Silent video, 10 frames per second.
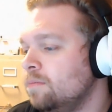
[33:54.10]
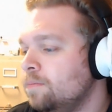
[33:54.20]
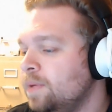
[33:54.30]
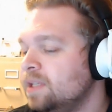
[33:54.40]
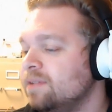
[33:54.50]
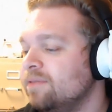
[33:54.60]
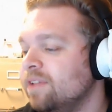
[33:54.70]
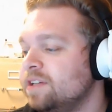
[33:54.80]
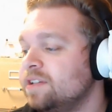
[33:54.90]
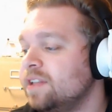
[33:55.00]
piece of
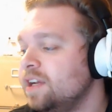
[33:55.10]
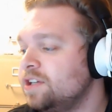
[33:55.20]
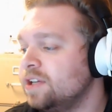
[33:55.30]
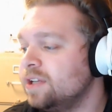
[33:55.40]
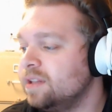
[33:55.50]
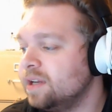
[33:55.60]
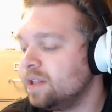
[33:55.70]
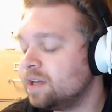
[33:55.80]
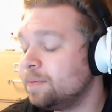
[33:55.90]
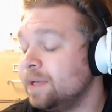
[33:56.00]
legislation, the
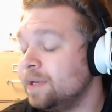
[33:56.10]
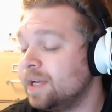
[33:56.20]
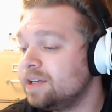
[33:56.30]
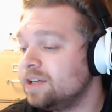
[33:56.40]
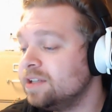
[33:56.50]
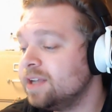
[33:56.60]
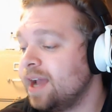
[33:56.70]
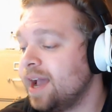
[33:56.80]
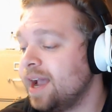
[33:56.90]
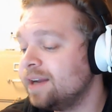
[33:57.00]
Telecommunications
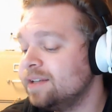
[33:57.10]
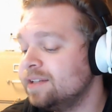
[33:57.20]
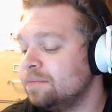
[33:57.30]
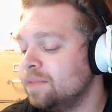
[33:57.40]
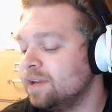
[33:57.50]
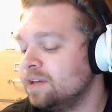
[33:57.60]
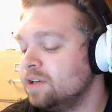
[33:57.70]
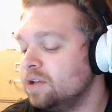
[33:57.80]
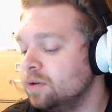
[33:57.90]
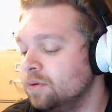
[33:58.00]
Act, to
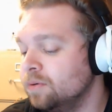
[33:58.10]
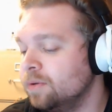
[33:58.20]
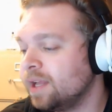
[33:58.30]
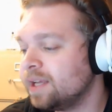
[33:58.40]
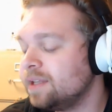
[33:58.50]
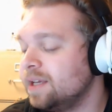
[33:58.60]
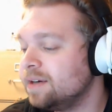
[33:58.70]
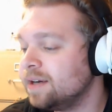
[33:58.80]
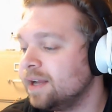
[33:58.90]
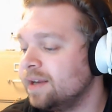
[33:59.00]
something new like the
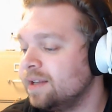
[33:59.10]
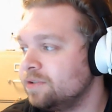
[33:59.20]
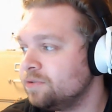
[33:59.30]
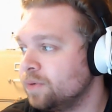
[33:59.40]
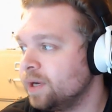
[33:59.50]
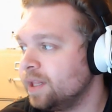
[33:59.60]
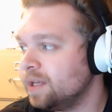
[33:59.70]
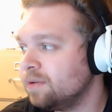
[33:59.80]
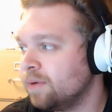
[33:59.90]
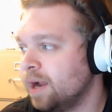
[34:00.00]
internet is
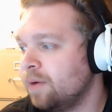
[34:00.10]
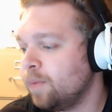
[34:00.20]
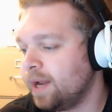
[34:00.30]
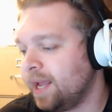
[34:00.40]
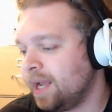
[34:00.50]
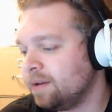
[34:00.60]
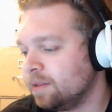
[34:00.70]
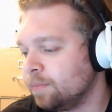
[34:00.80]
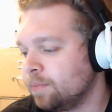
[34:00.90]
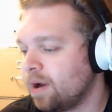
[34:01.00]
really the right way to
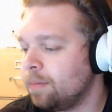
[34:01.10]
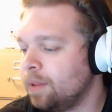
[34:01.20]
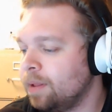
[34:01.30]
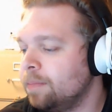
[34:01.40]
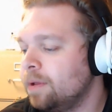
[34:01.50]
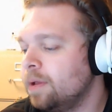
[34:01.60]
handle the problem.